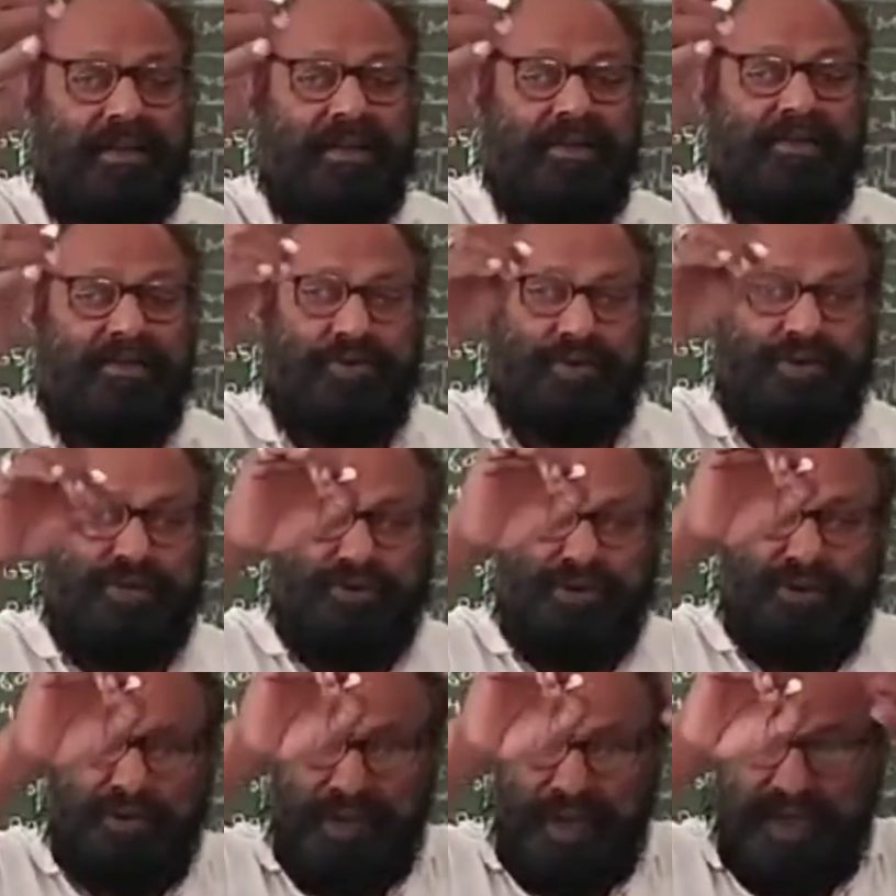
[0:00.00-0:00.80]
So you
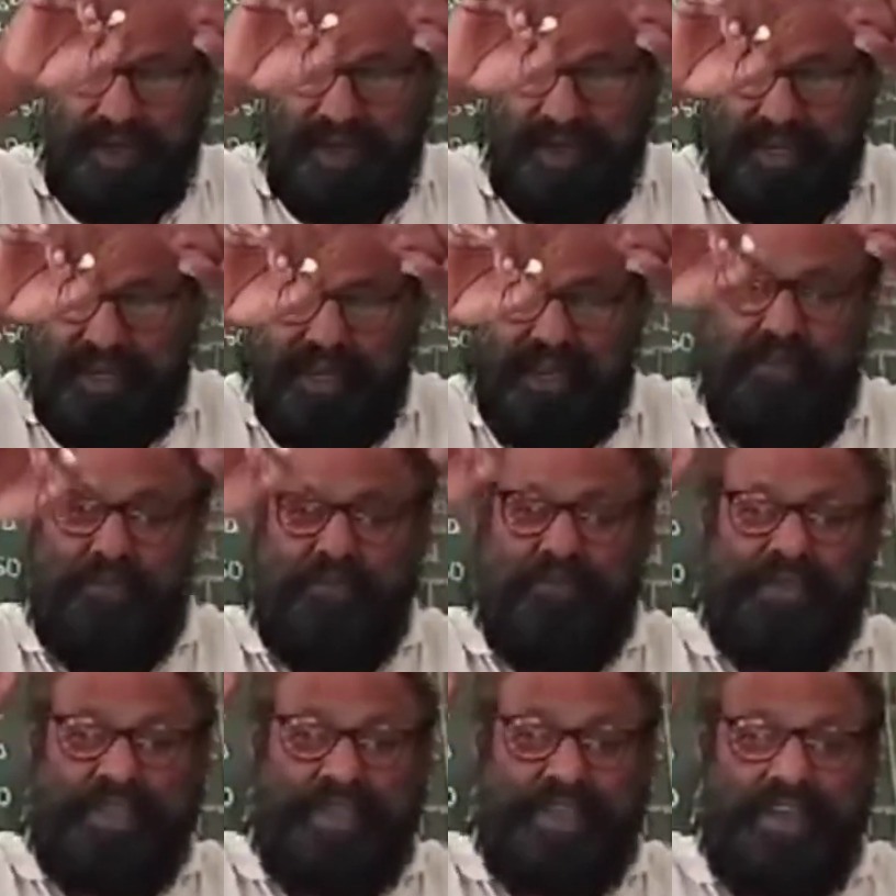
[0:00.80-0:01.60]
define it.
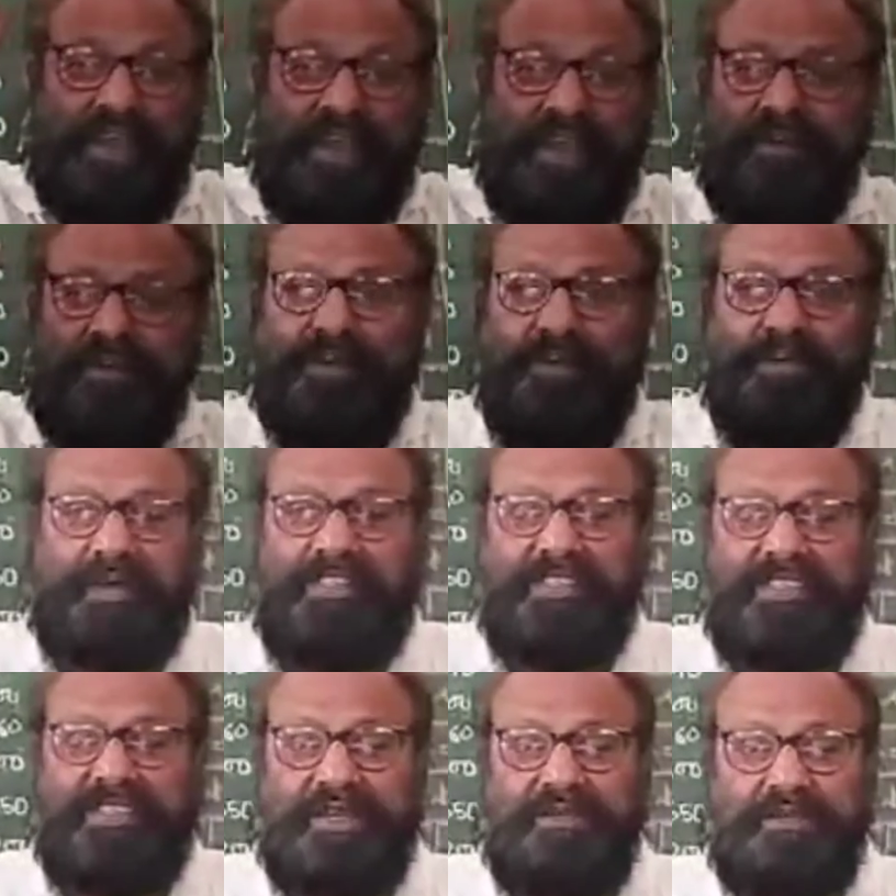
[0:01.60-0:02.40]
Try to
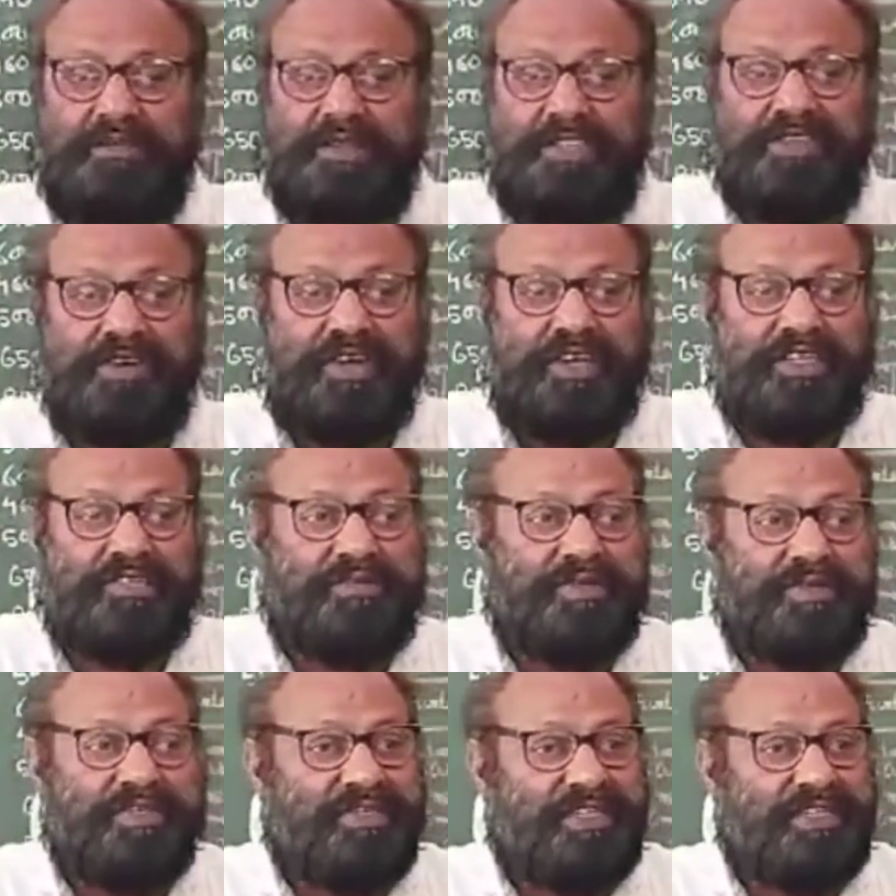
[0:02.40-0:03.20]
differentiate Mr. Akash
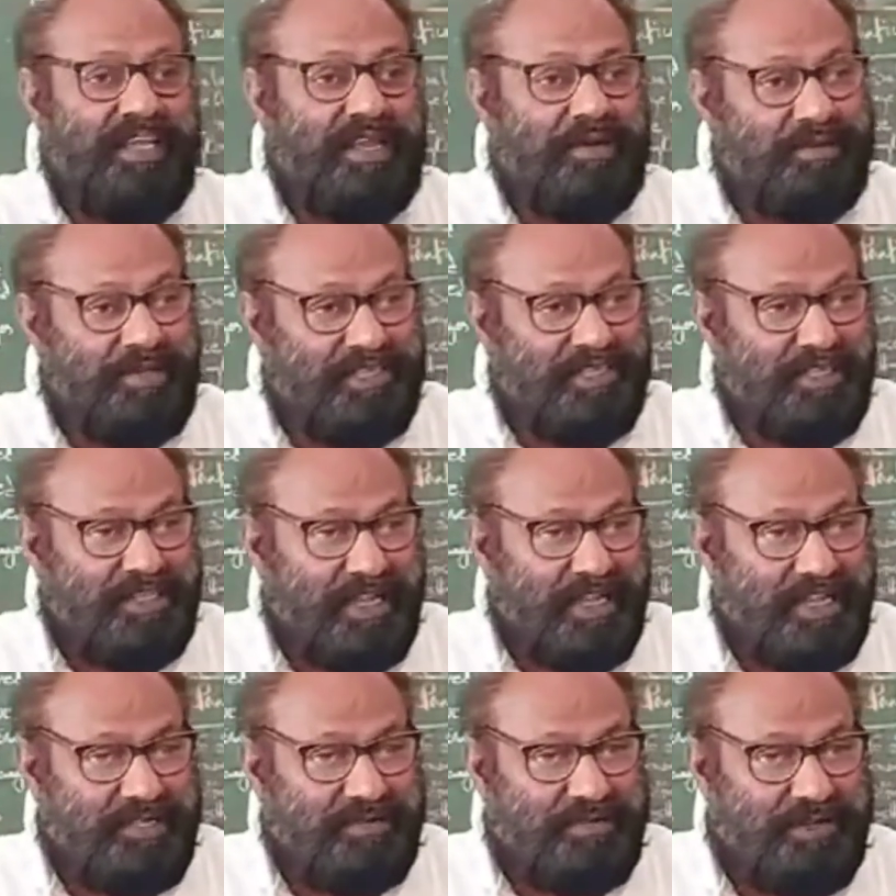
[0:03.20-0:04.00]
Pansari and Mrs.
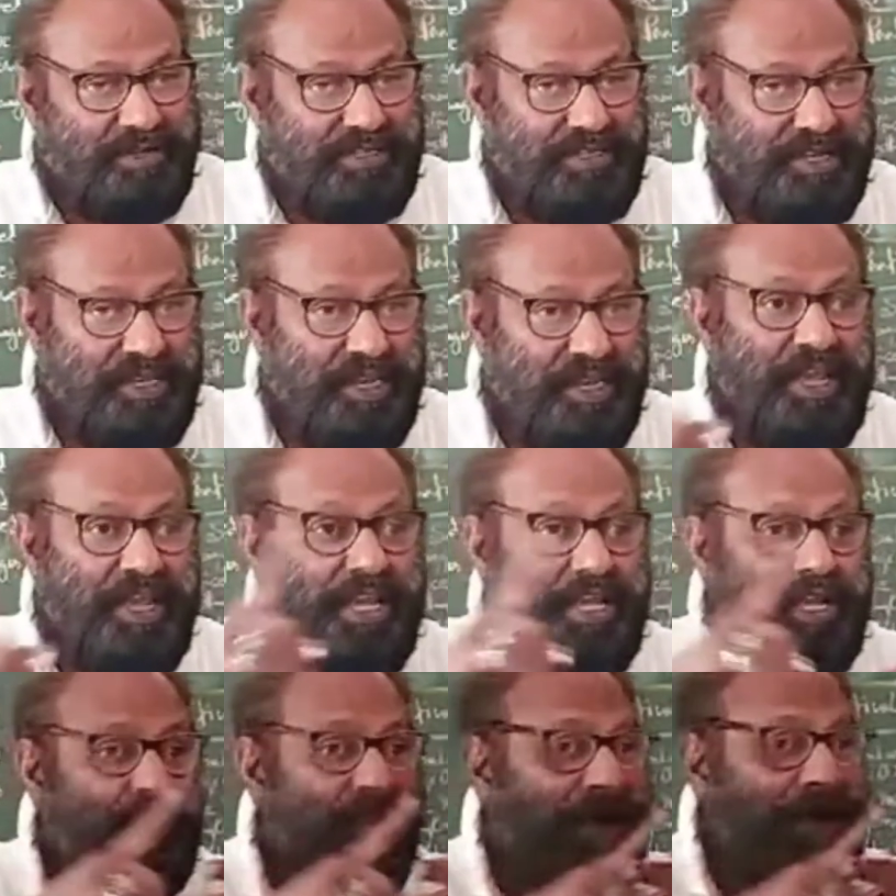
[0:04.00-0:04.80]
Akash Pansari.
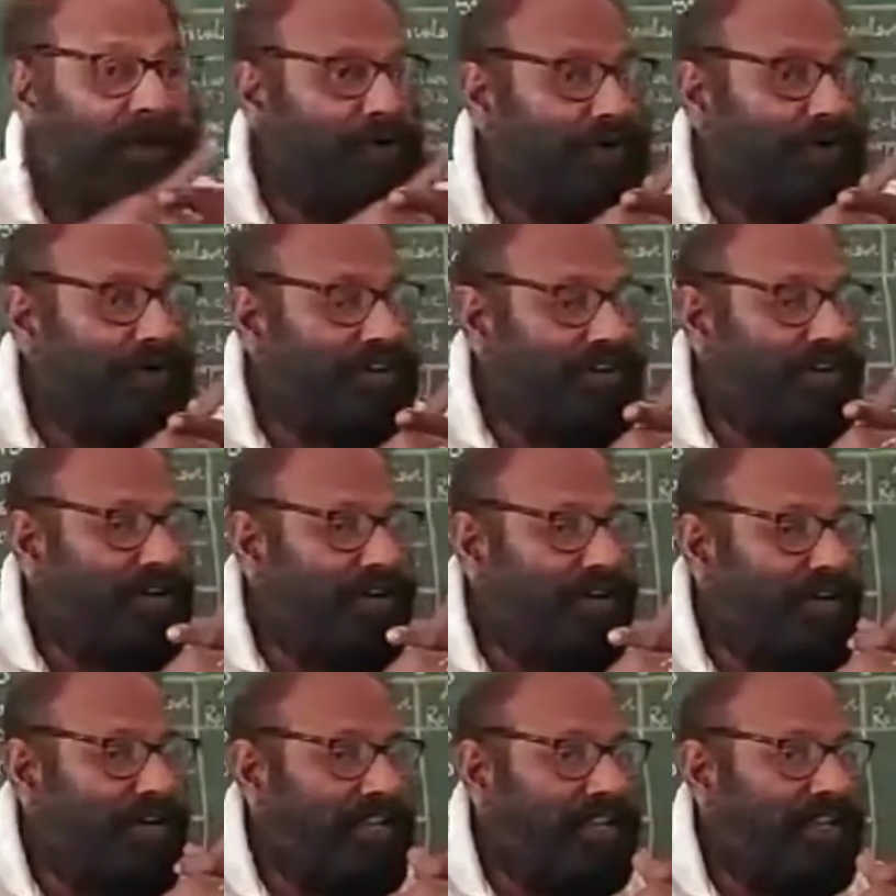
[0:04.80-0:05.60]
You are not
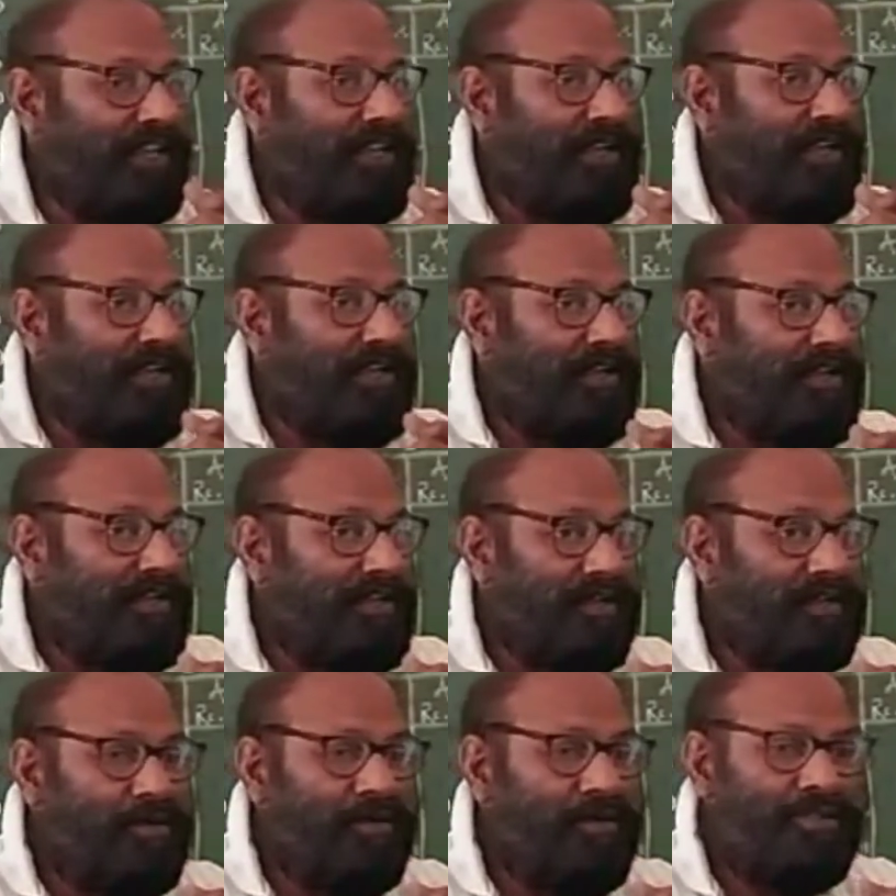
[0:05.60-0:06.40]
recording
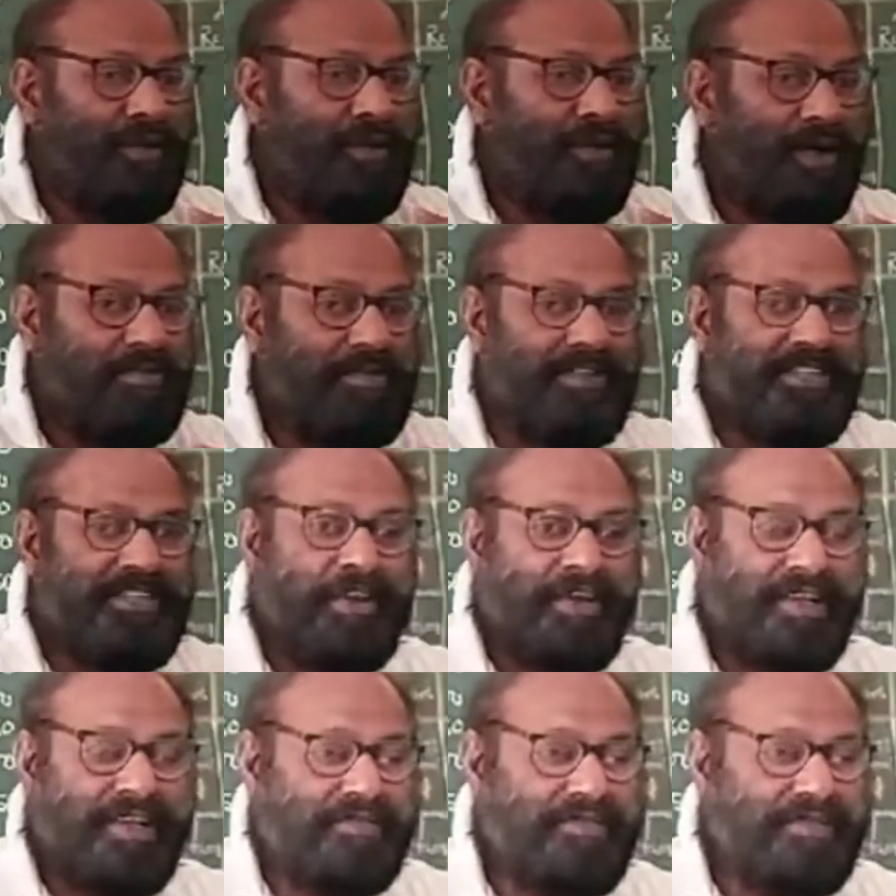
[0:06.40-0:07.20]
the books of Mr.
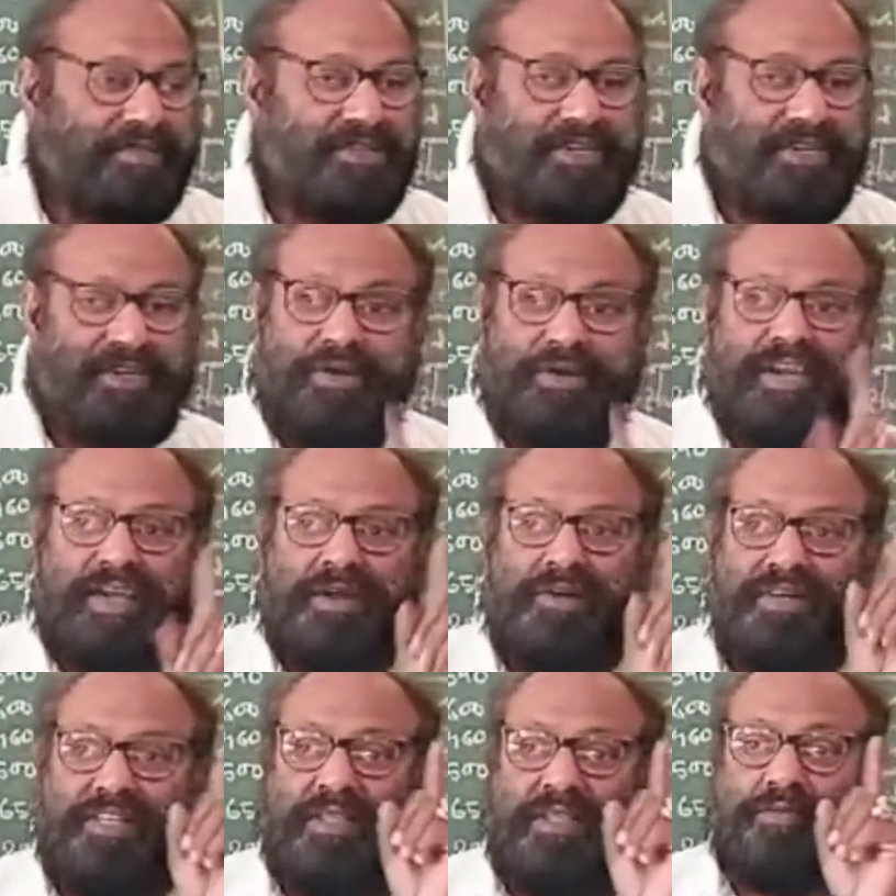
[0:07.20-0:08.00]
Akash Pansari, you are
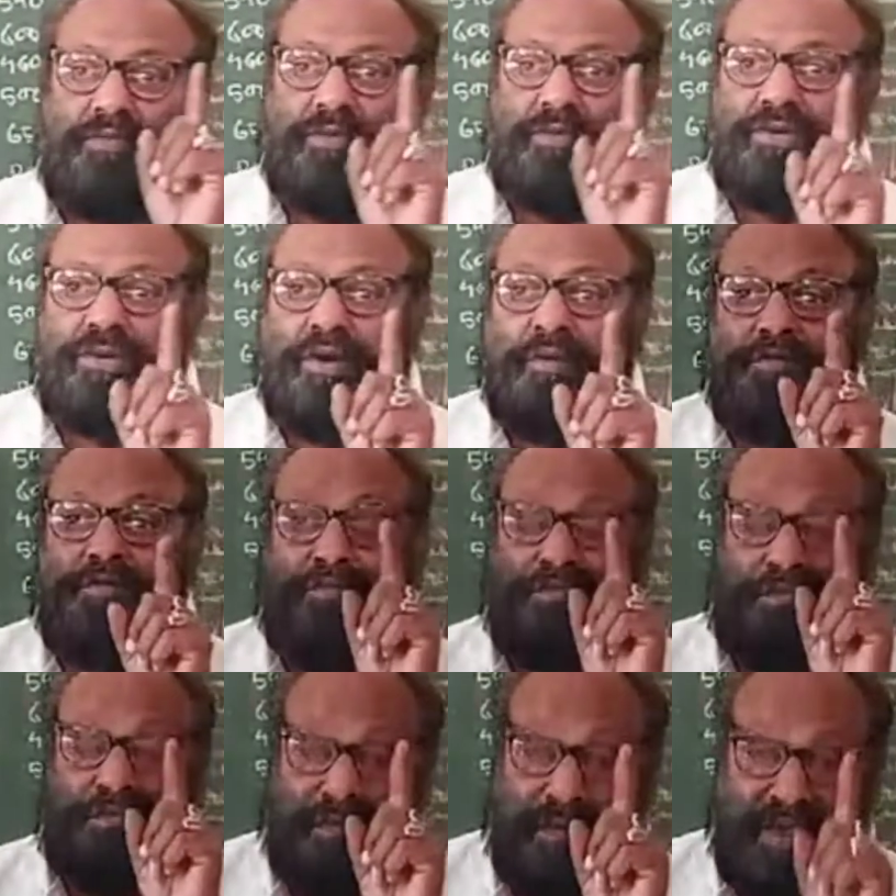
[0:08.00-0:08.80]
recording the book of
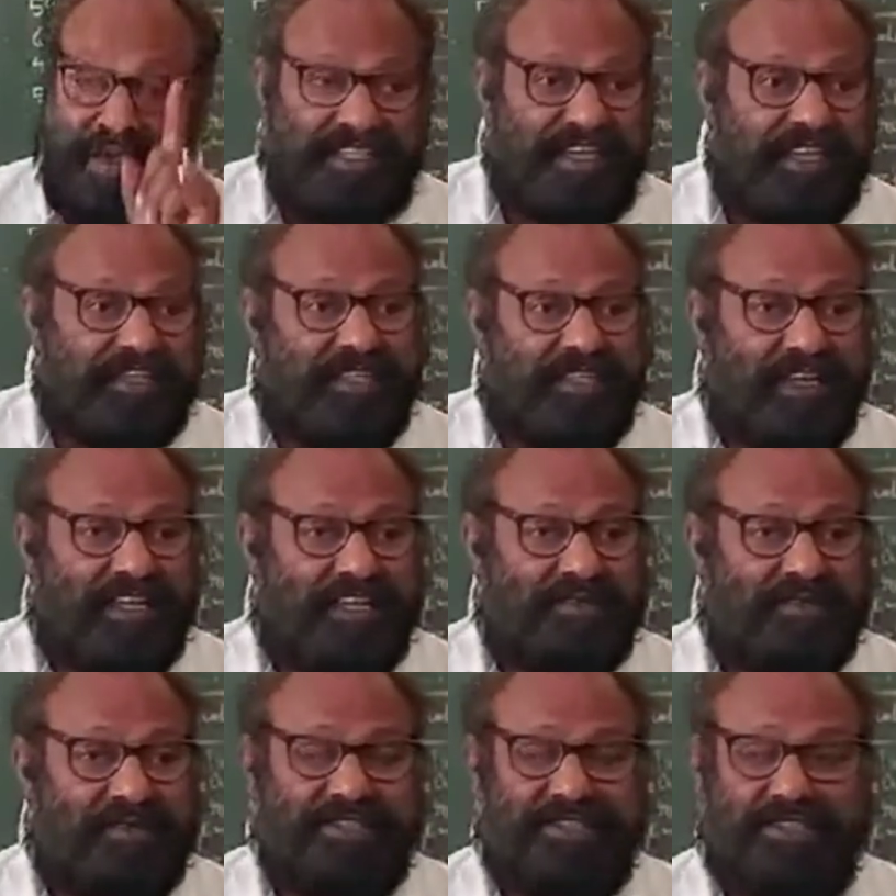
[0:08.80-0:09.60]
Mrs. Akash
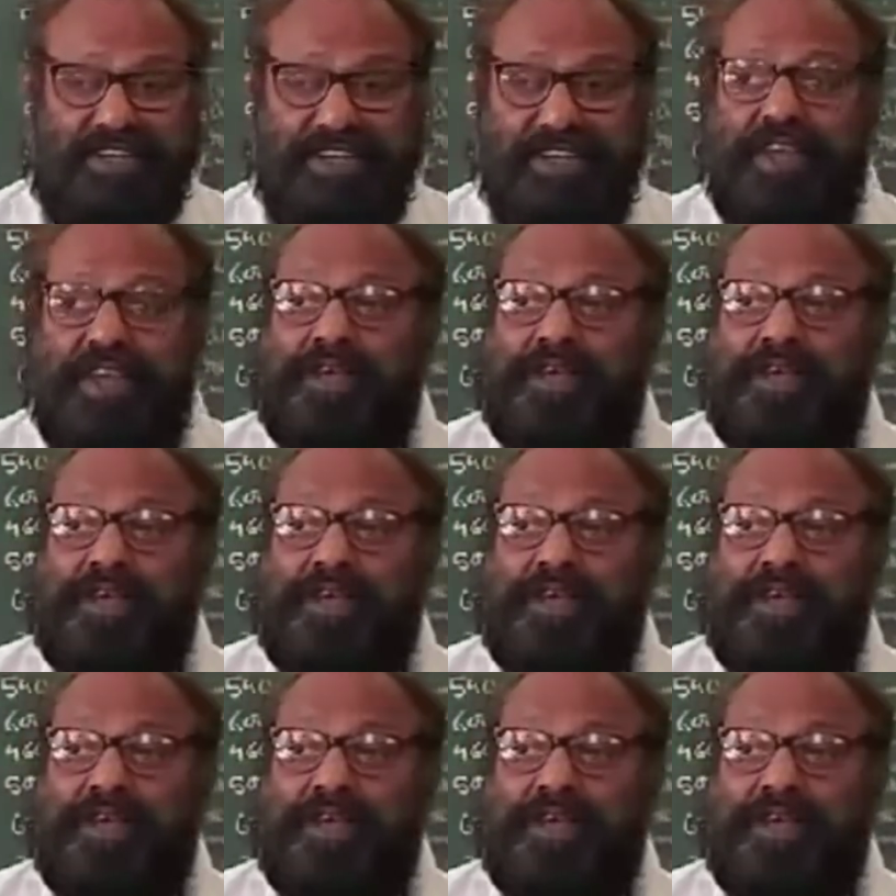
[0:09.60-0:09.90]
Pansari.